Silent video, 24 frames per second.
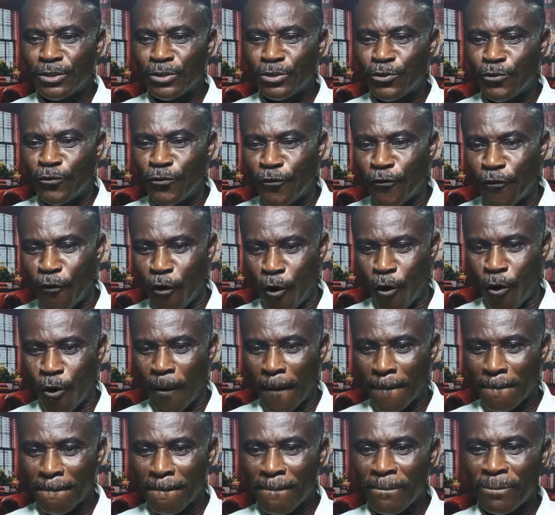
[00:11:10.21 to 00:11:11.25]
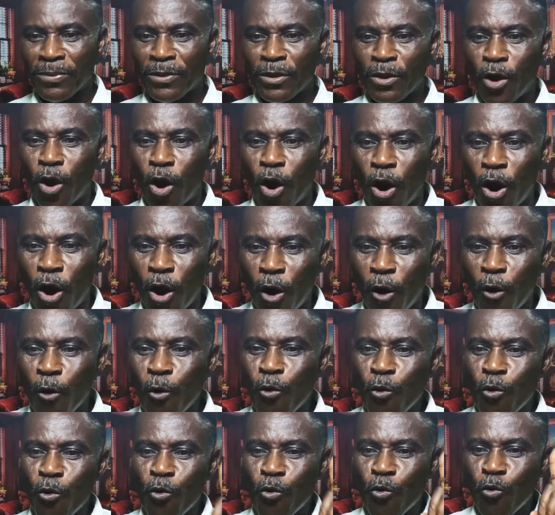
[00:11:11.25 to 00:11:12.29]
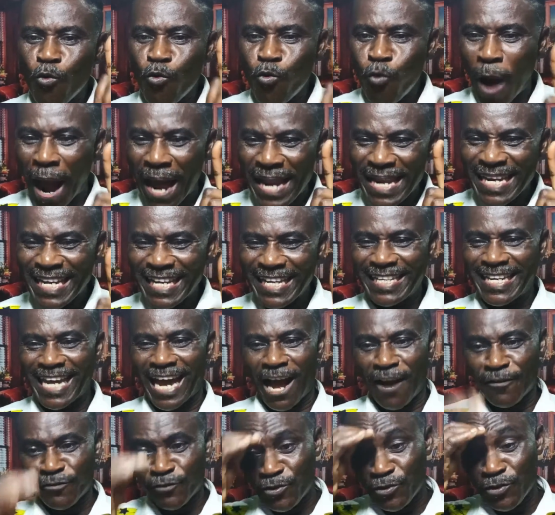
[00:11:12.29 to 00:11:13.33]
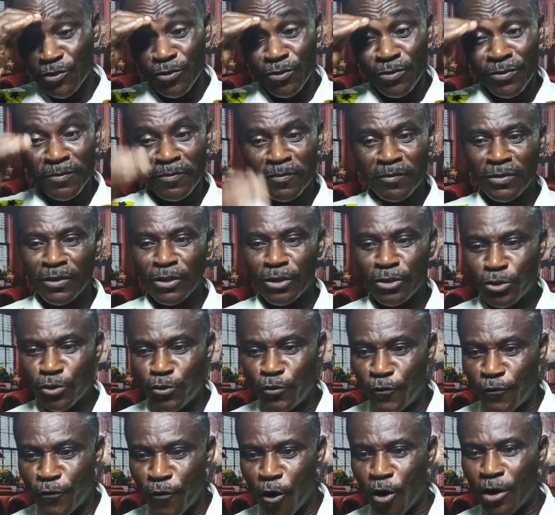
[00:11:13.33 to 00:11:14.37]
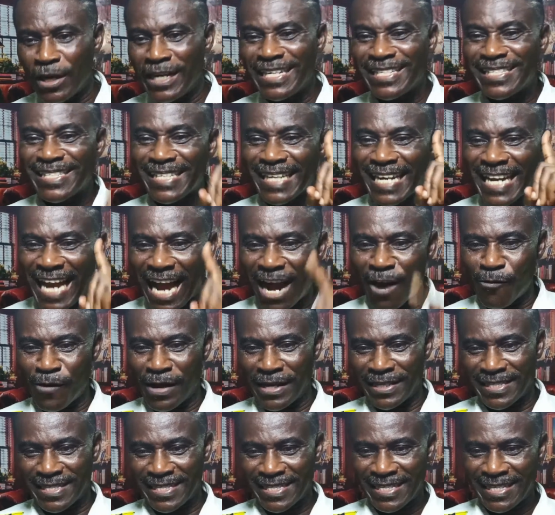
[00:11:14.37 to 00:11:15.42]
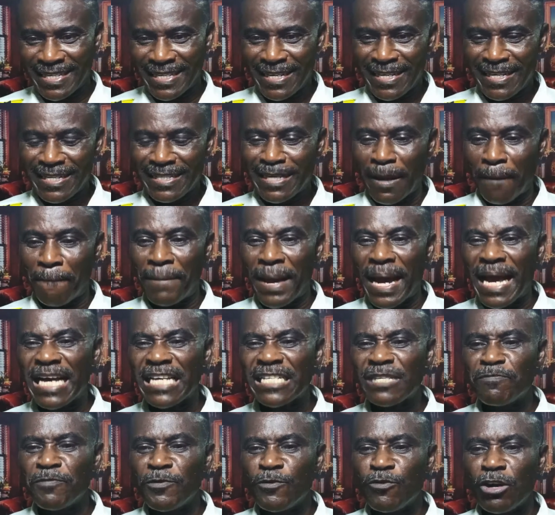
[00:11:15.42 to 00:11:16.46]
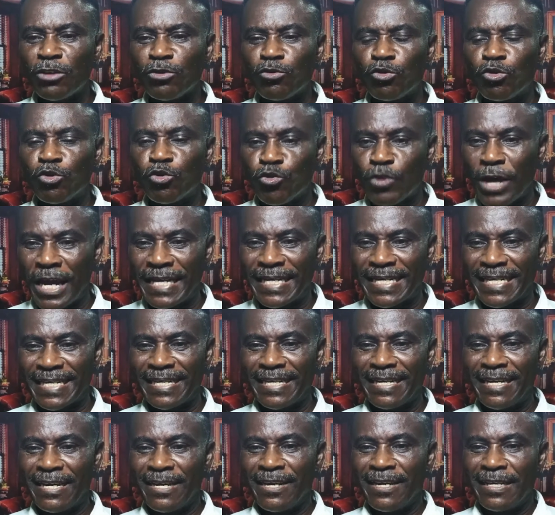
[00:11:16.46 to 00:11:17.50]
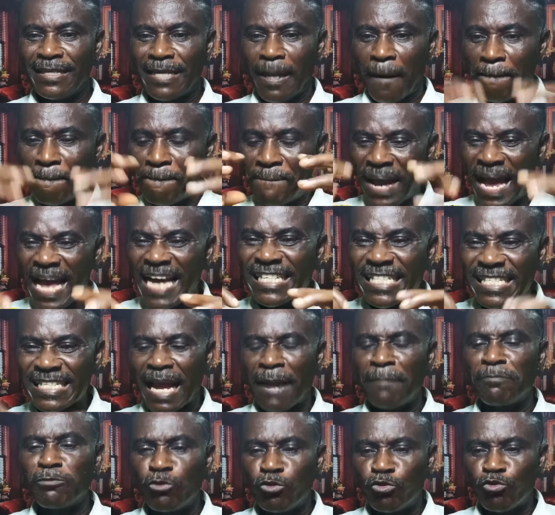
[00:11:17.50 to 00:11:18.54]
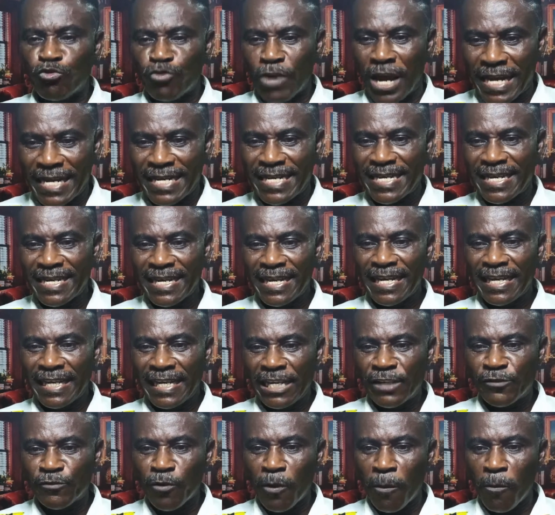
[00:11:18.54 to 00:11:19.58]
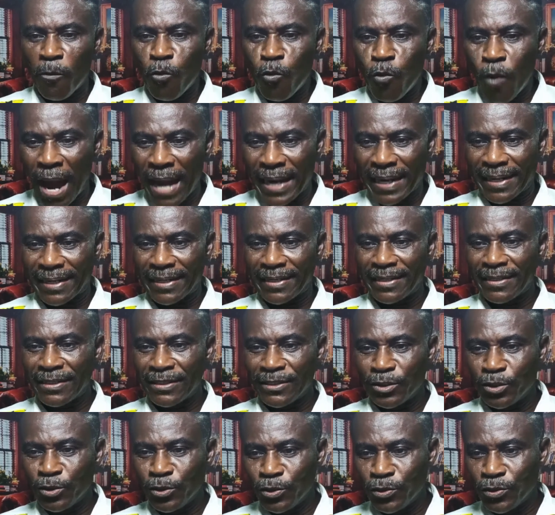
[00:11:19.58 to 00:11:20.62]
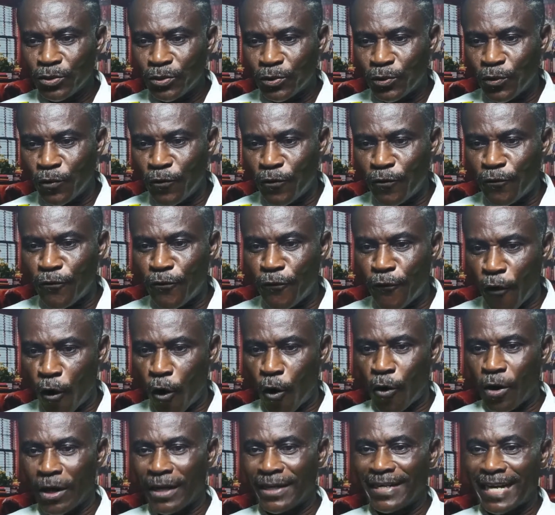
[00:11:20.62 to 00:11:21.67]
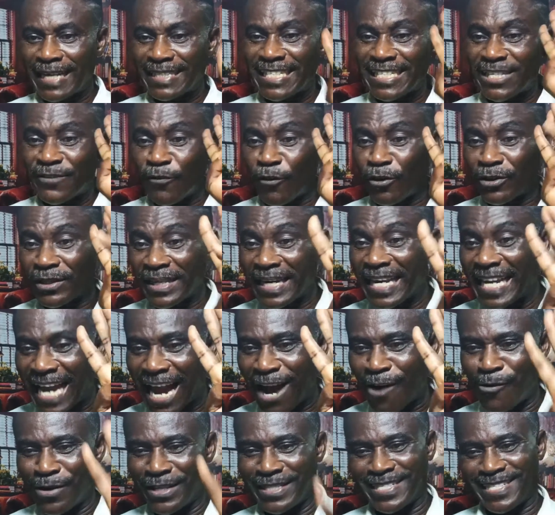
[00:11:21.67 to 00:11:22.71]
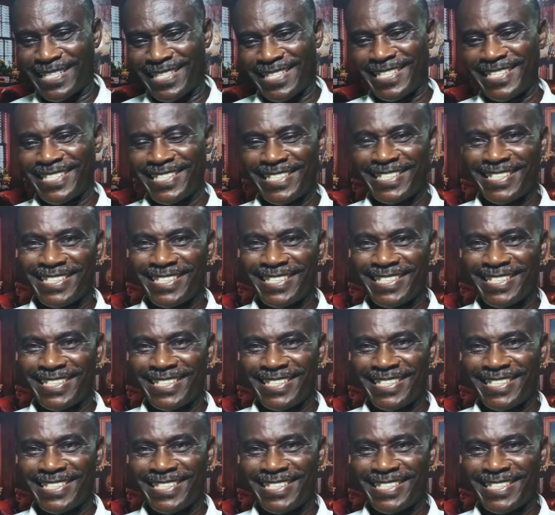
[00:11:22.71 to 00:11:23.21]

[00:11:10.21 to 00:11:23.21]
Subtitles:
to 4, or 1 in the afternoon to 4. It's 3 hours. The best period to trade, the best time to trade is from 1 to 4. That is for 3 hours.